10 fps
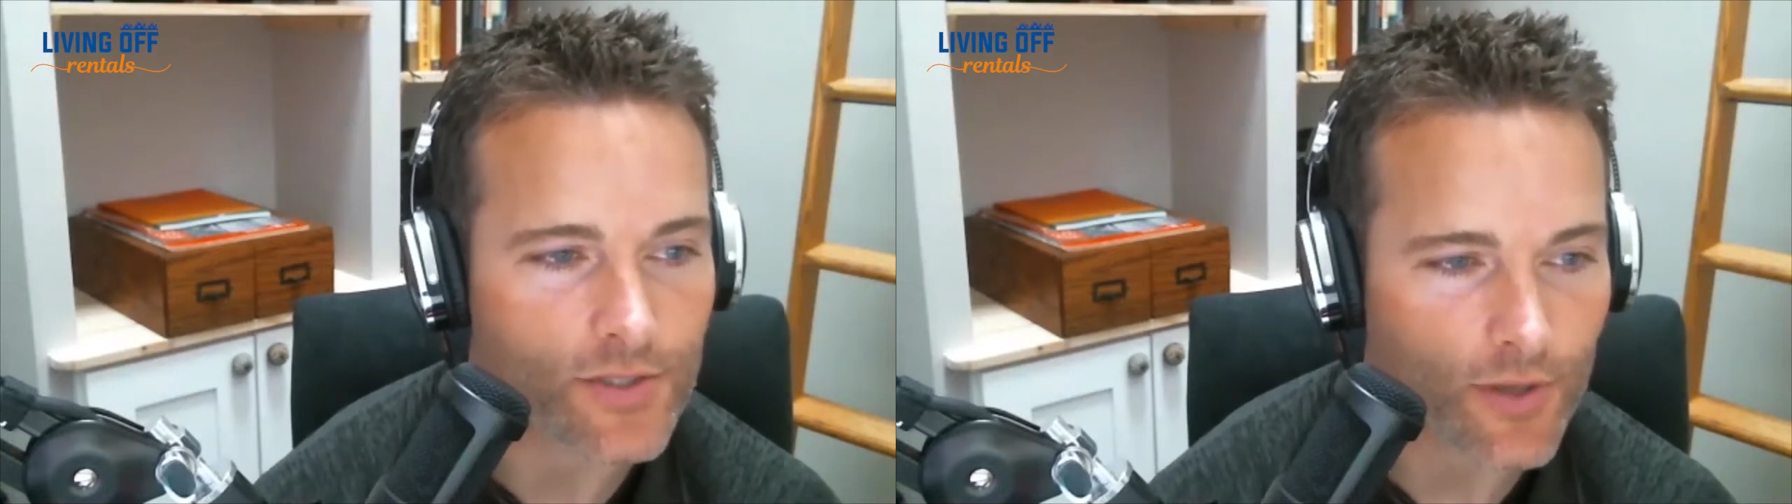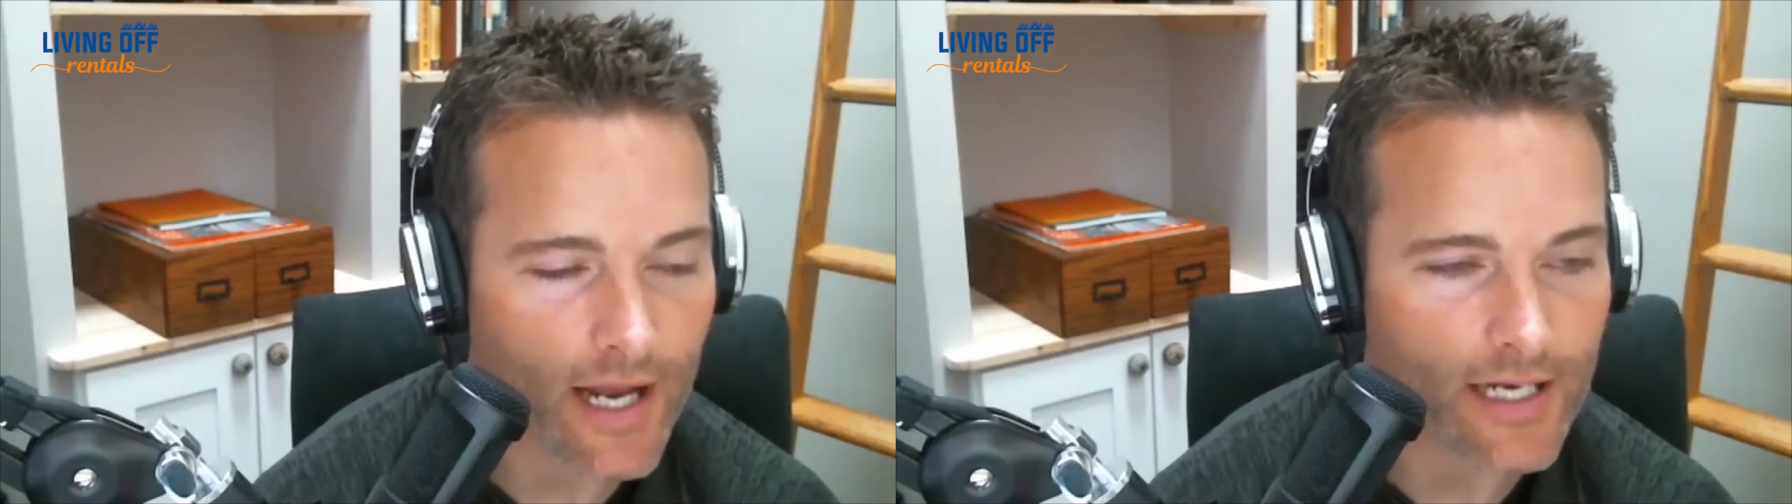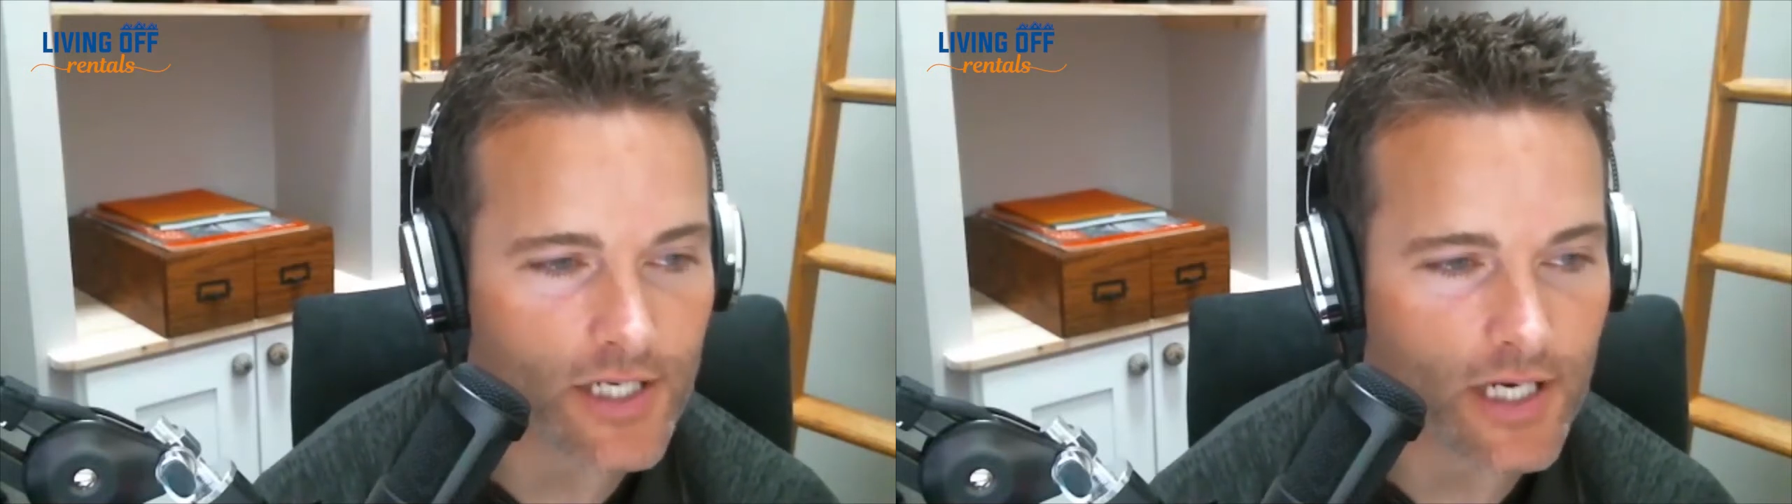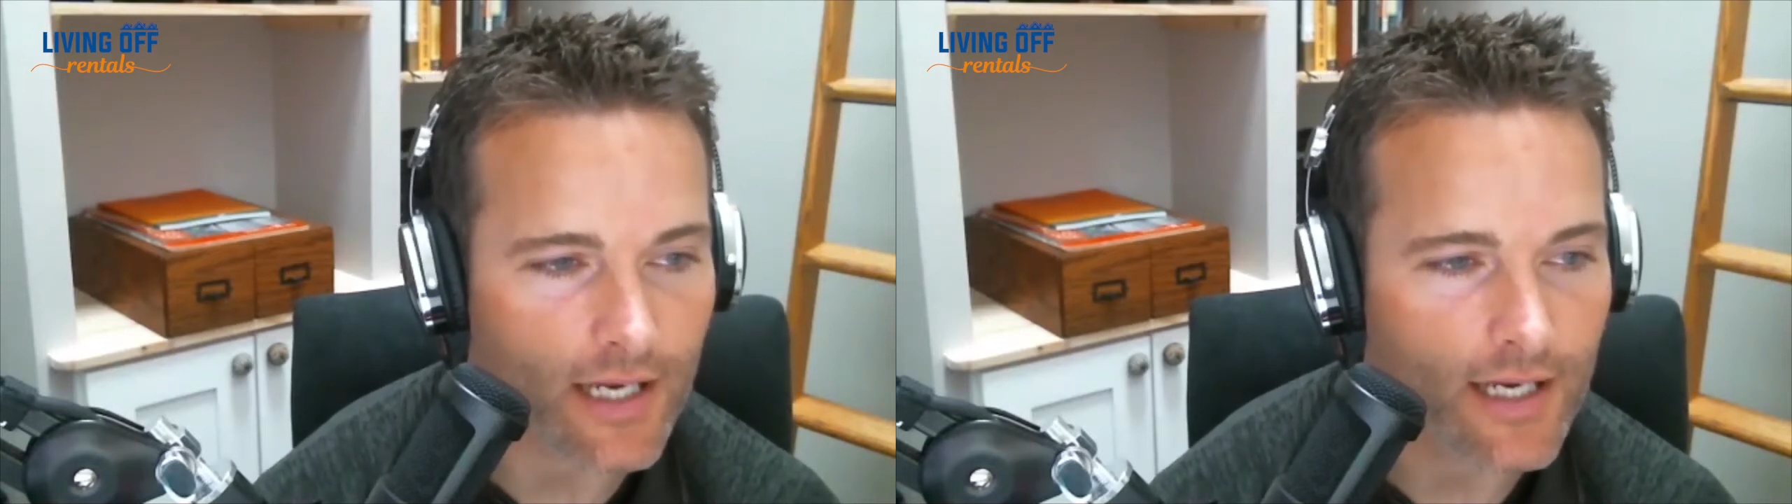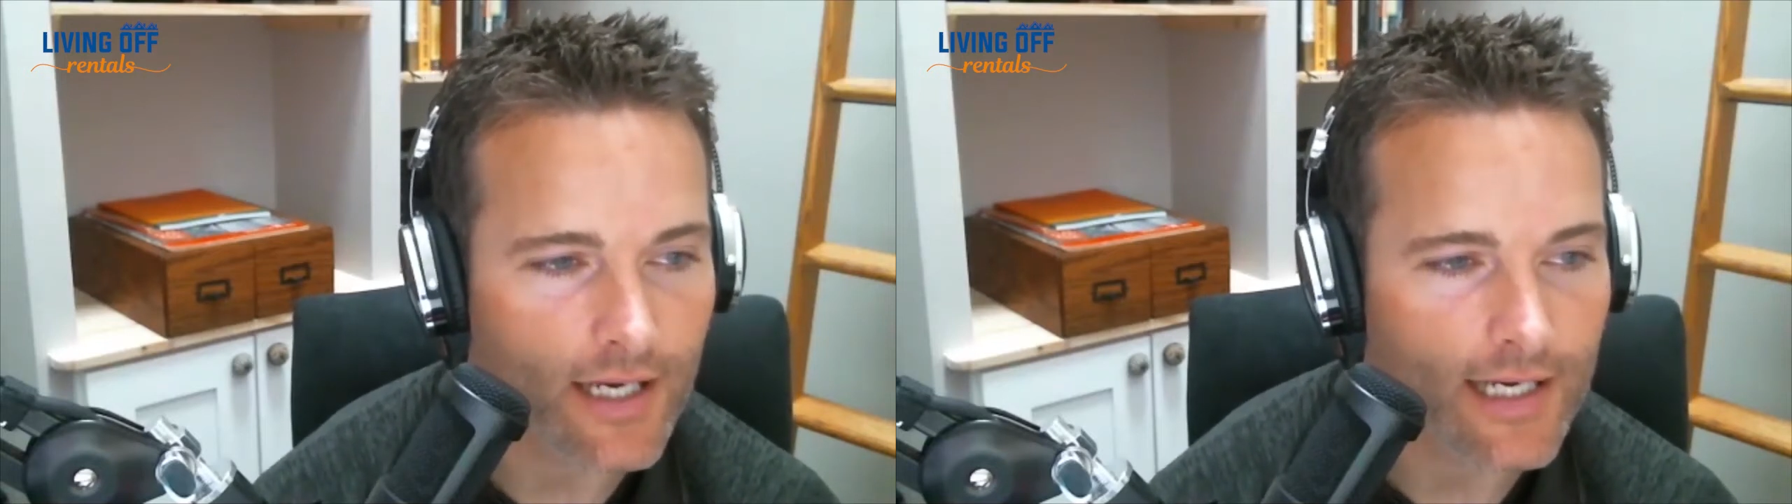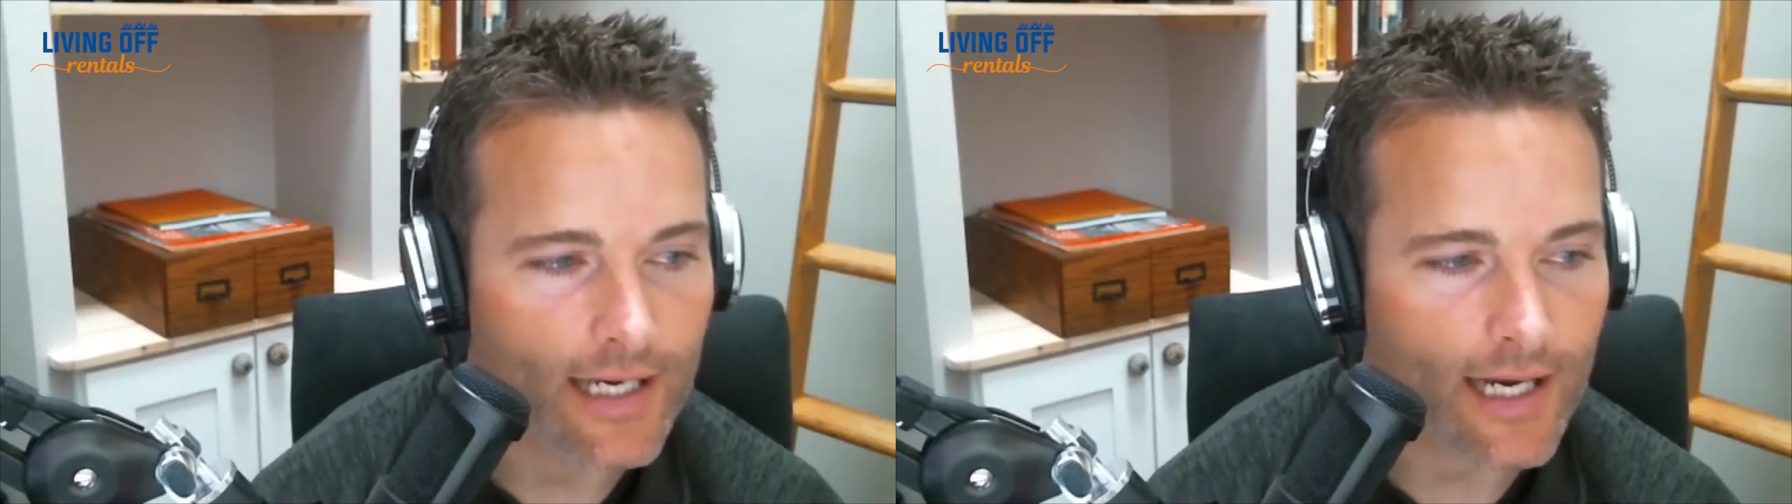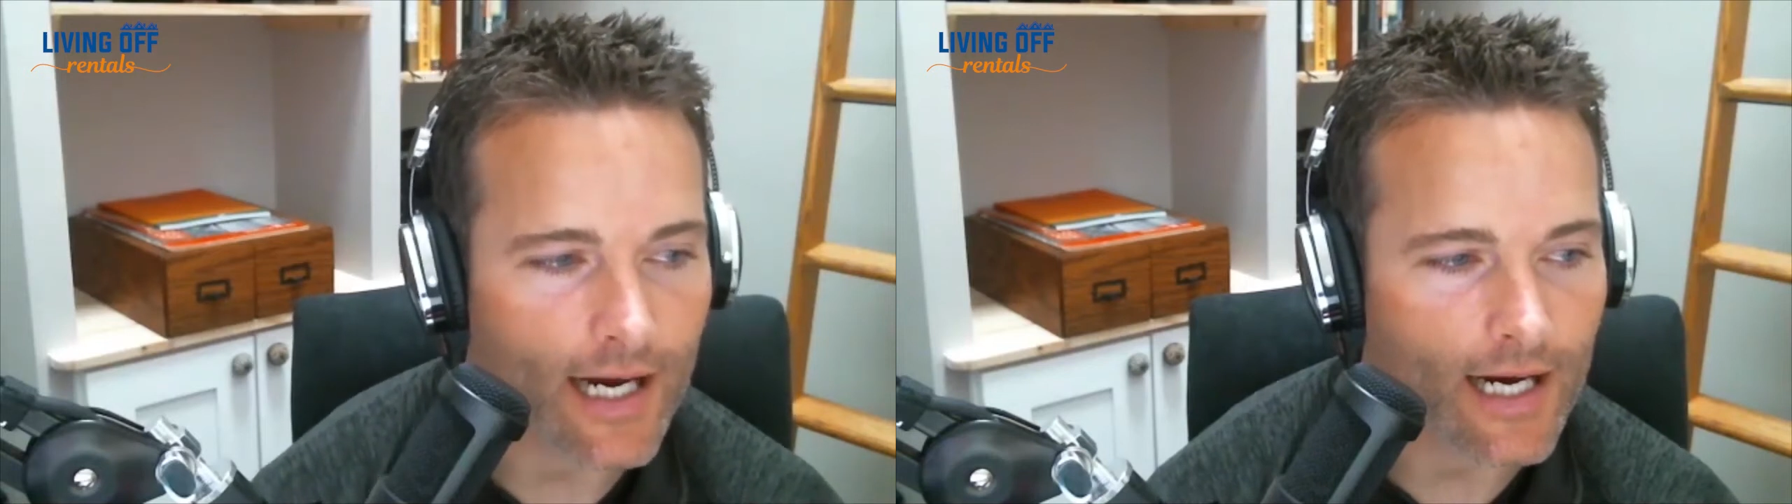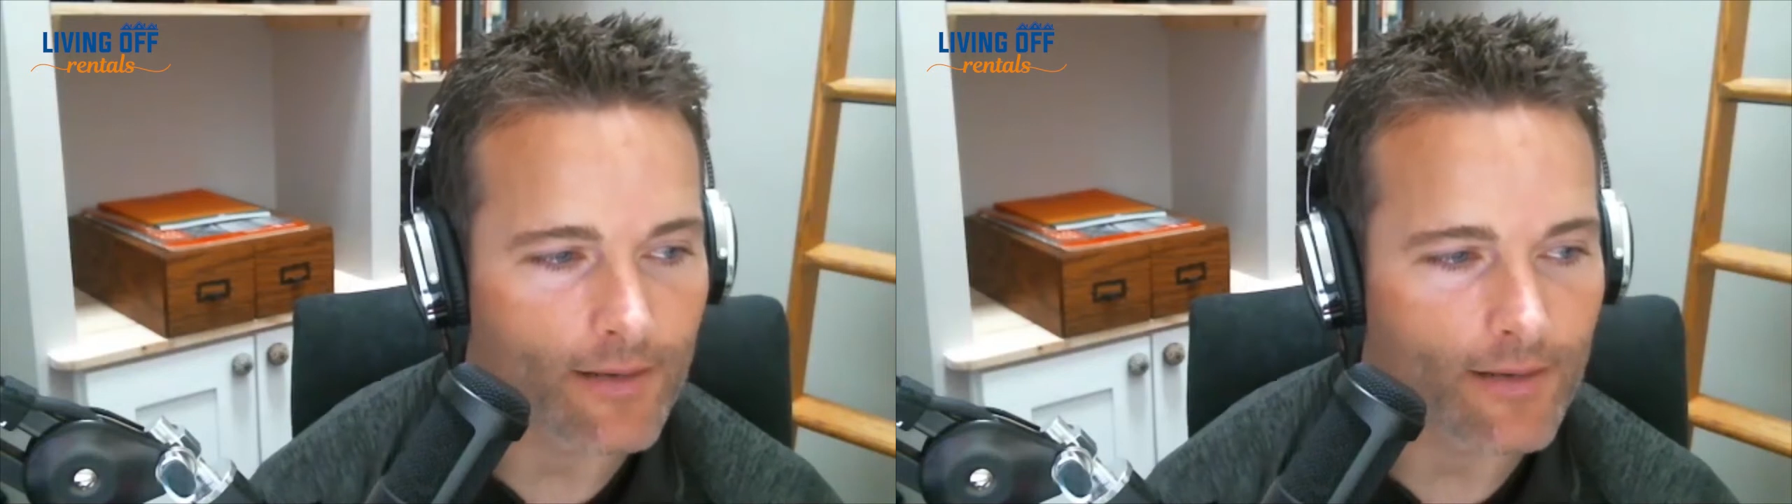doing this wholesale